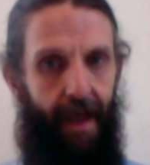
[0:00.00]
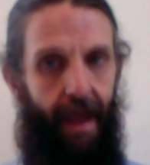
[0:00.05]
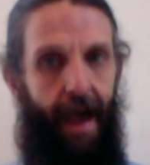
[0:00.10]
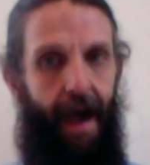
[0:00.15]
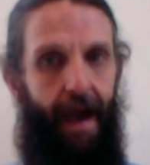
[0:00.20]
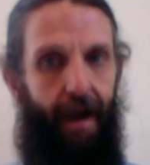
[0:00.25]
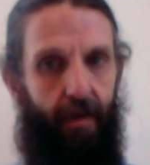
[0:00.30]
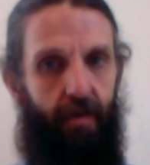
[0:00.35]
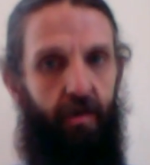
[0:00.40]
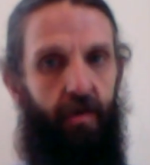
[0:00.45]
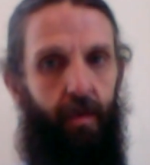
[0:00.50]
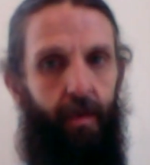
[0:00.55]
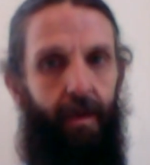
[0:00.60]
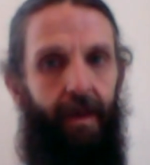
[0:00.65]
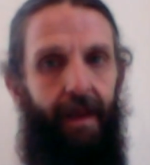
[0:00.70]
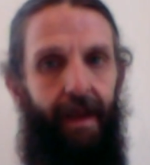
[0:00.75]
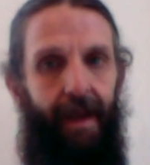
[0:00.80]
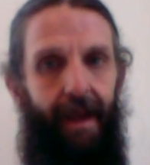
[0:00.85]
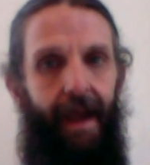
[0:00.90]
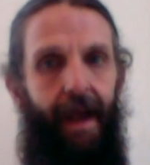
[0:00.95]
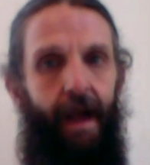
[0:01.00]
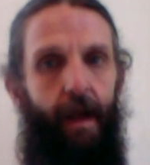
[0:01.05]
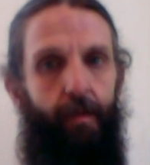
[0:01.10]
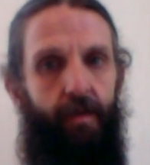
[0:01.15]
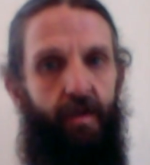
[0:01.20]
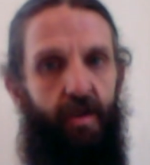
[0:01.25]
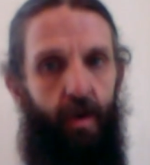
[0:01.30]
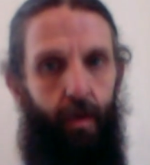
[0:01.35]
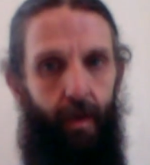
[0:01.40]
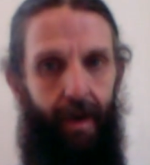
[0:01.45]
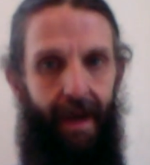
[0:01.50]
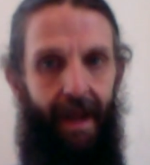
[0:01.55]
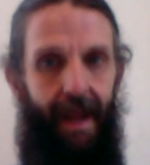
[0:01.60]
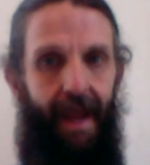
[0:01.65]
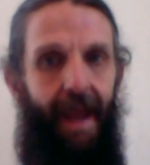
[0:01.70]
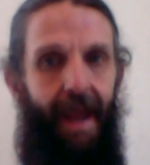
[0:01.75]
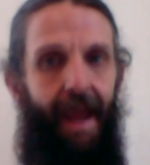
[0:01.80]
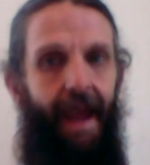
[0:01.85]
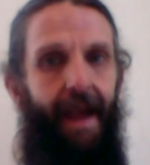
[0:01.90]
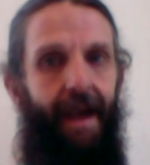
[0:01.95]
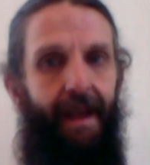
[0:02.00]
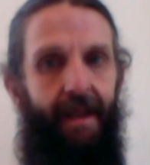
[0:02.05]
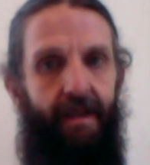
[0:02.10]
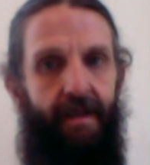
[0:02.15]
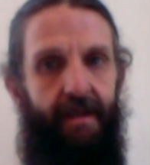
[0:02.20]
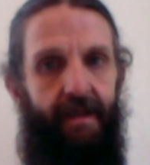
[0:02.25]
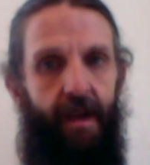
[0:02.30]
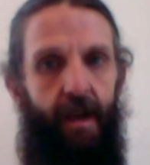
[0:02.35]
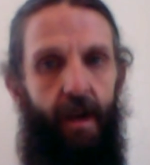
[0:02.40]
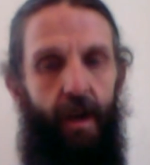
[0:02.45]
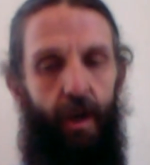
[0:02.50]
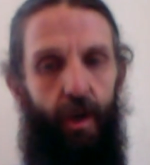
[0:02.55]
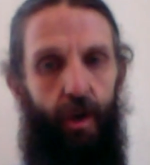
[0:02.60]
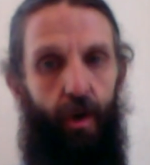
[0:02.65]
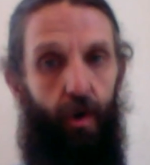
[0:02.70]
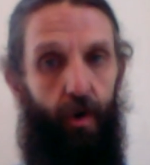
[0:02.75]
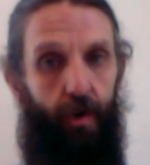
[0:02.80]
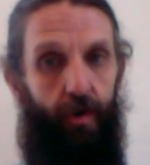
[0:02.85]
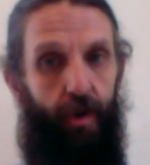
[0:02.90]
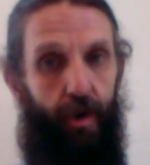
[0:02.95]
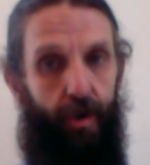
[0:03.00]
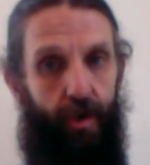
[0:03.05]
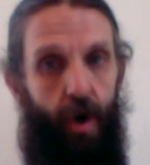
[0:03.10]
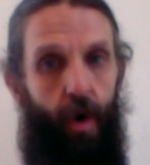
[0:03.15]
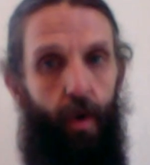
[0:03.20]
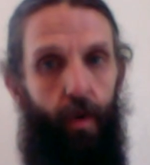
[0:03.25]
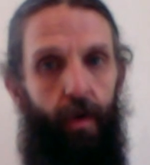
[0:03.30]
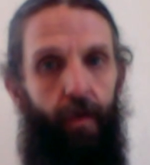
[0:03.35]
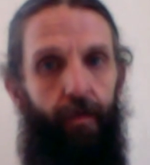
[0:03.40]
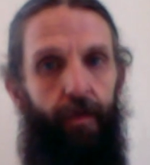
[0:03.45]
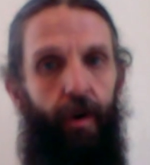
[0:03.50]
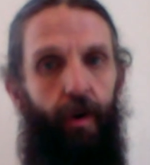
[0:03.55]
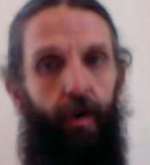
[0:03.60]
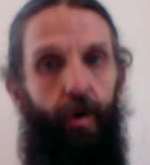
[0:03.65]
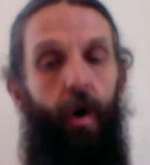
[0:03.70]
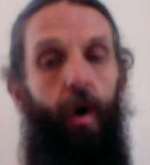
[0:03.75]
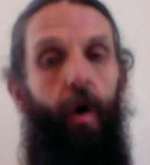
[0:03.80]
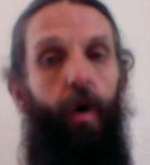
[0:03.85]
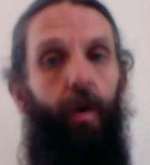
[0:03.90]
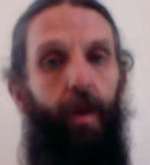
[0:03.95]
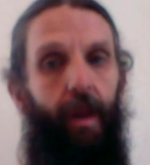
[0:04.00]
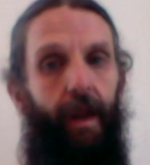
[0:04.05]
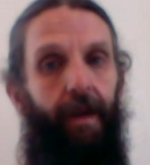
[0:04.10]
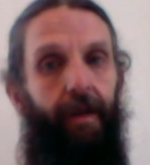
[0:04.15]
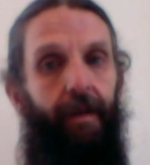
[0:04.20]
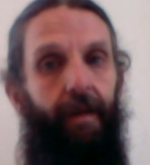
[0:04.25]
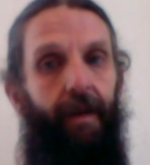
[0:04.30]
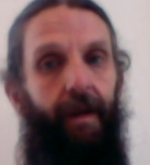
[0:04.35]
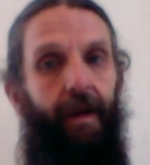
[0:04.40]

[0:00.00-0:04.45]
actually helps to enhance the tone of your colon.